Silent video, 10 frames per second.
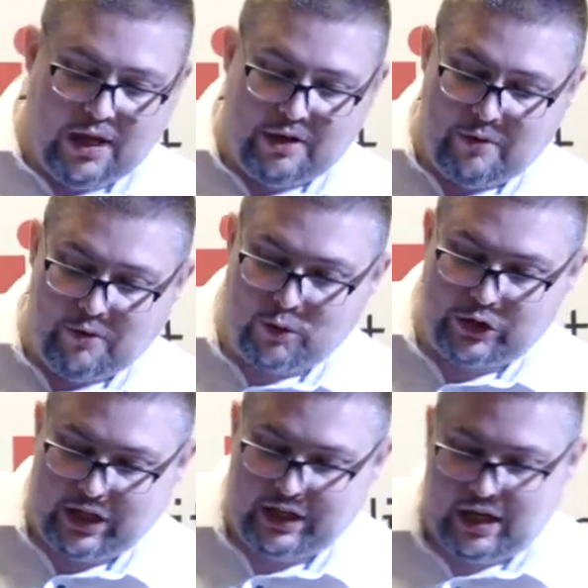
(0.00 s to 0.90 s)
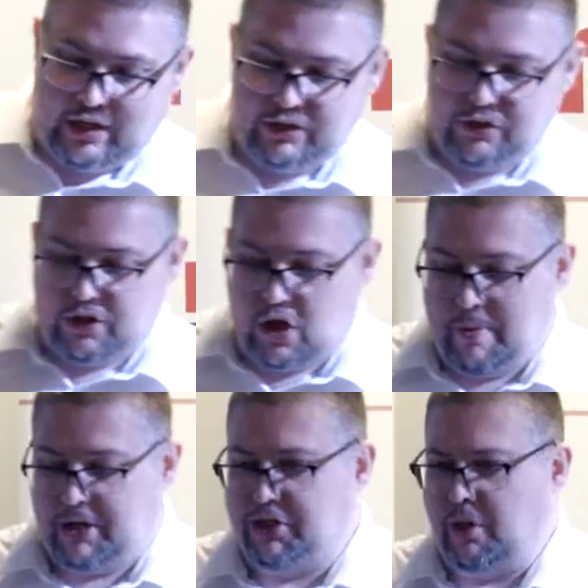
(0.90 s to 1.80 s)
and we've all seen it, is that
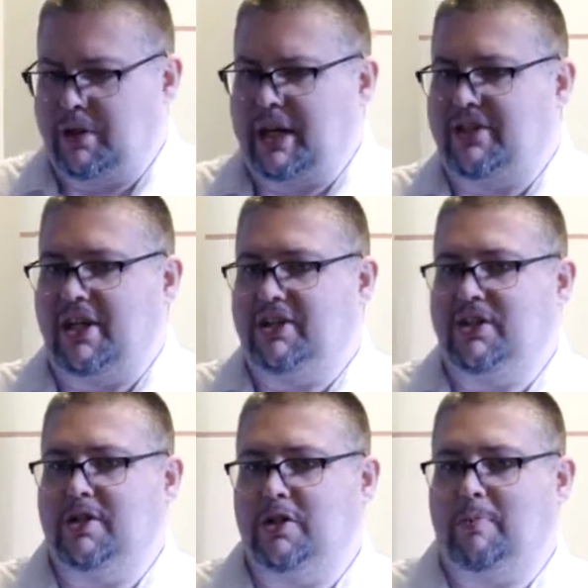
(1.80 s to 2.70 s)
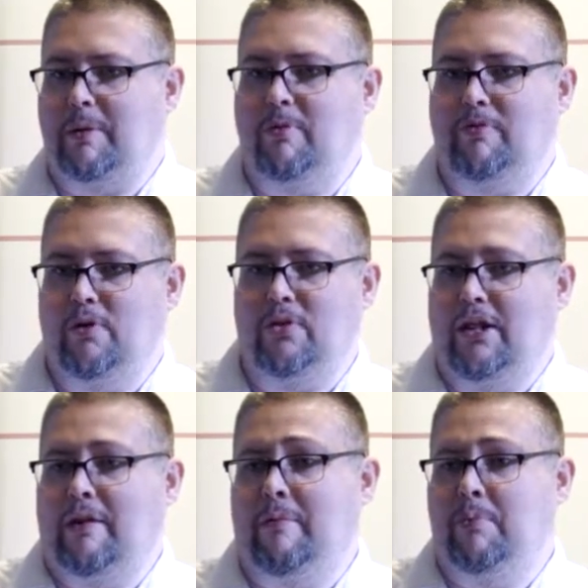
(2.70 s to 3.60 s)
comments don't get deleted because people feel
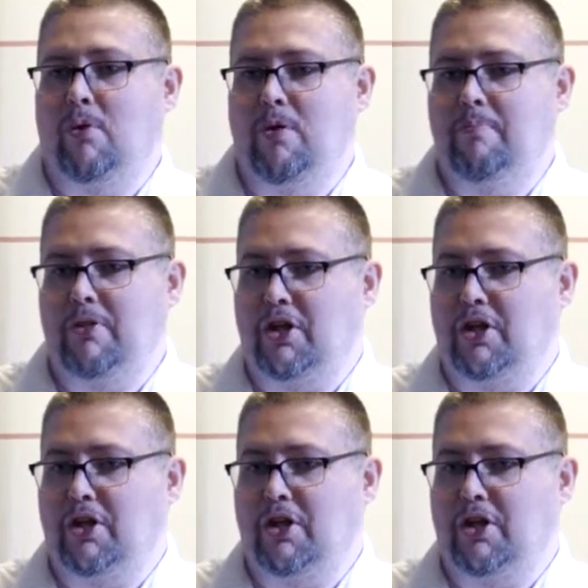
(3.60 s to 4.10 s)
that they're important,